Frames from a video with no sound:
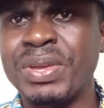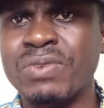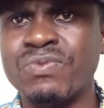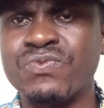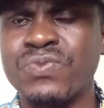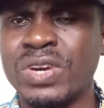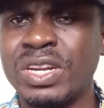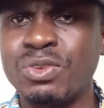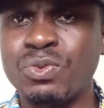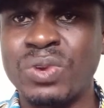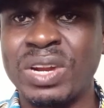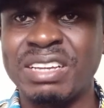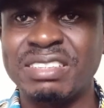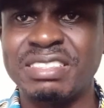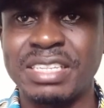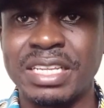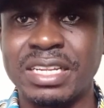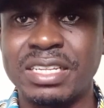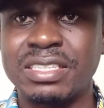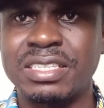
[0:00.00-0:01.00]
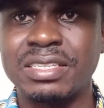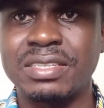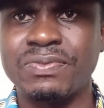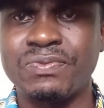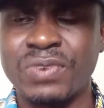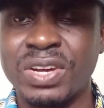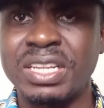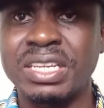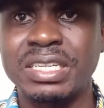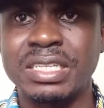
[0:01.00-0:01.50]
follicular cells,
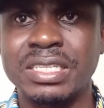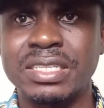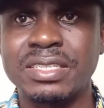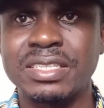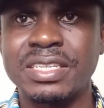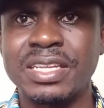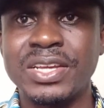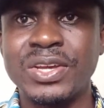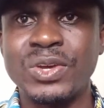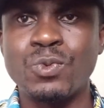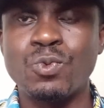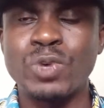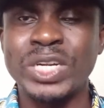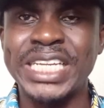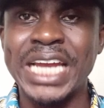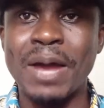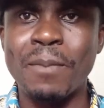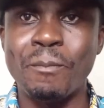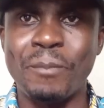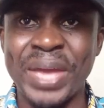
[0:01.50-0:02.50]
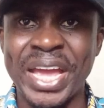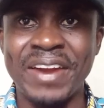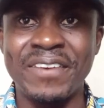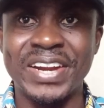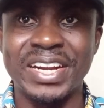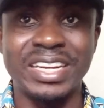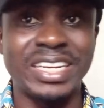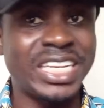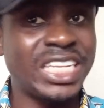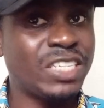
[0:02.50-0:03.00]
follicles, which are
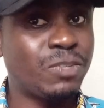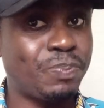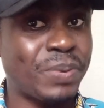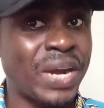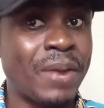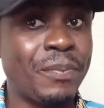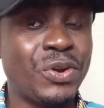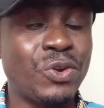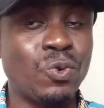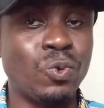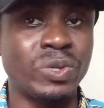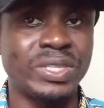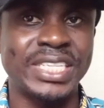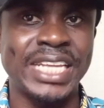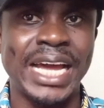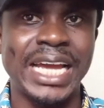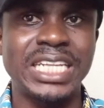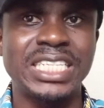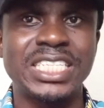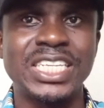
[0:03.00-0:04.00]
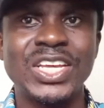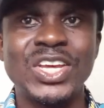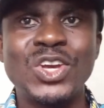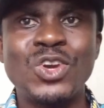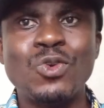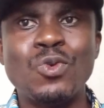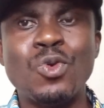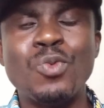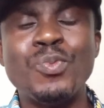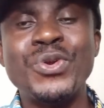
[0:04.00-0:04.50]
bearing these primary oocytes,
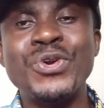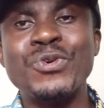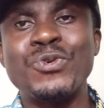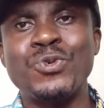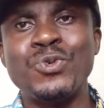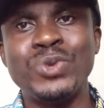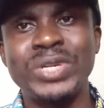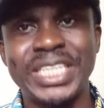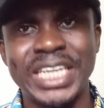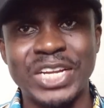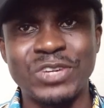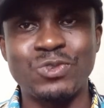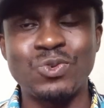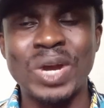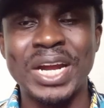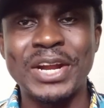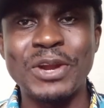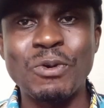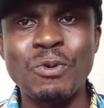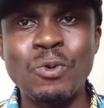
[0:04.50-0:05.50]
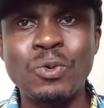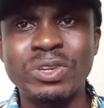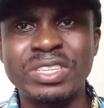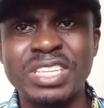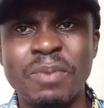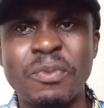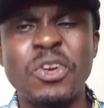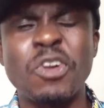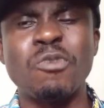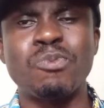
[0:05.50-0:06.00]
will be recruited to undergo
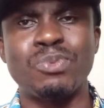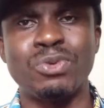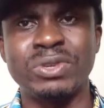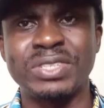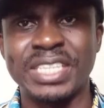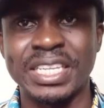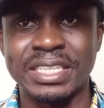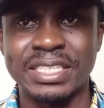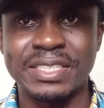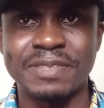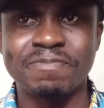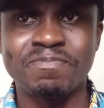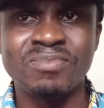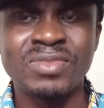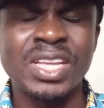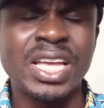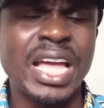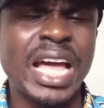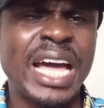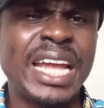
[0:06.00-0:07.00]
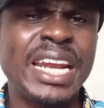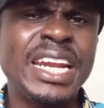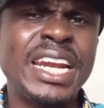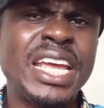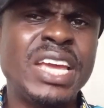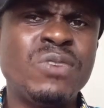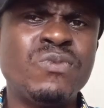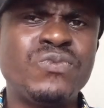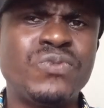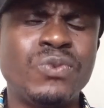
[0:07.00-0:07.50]
some kind of process under the
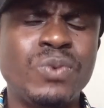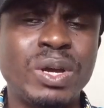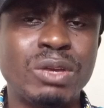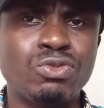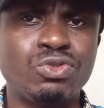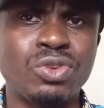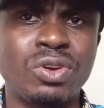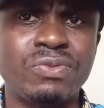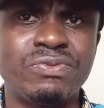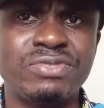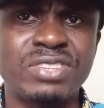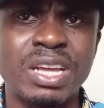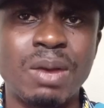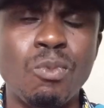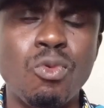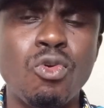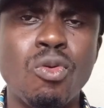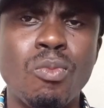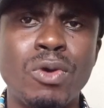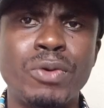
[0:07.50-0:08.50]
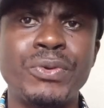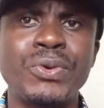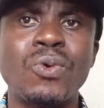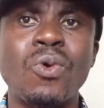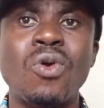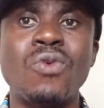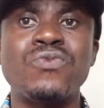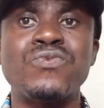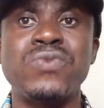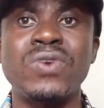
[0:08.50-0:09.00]
influence of some hormone we
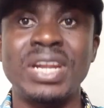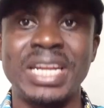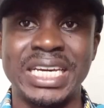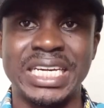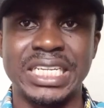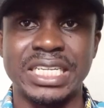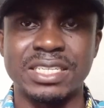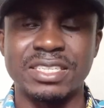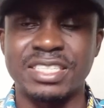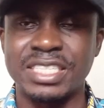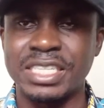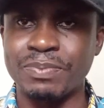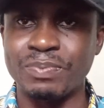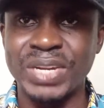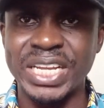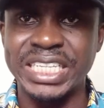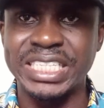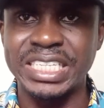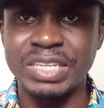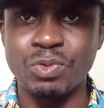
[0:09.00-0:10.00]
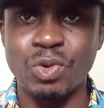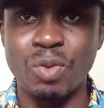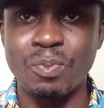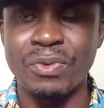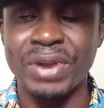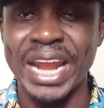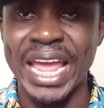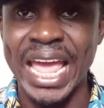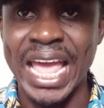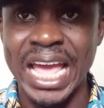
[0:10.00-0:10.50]
call follicle stimulating
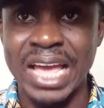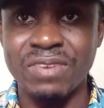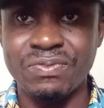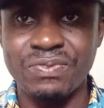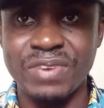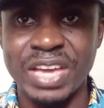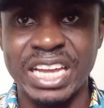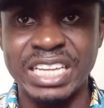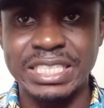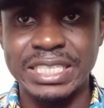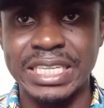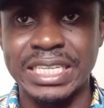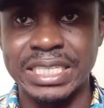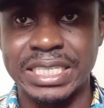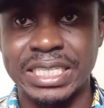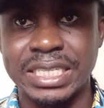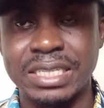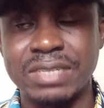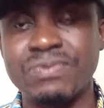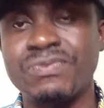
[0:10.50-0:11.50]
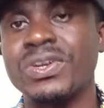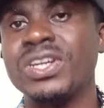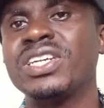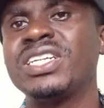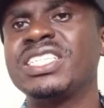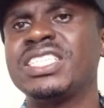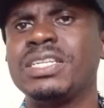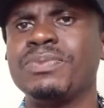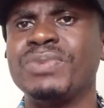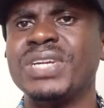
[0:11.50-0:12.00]
hormone, FSH,
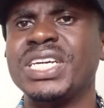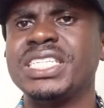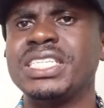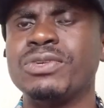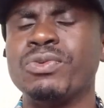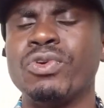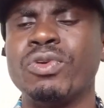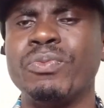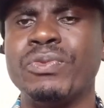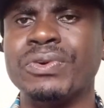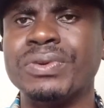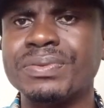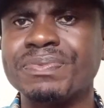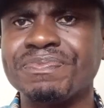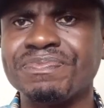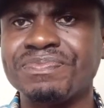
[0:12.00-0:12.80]
follicle stimulating hormone.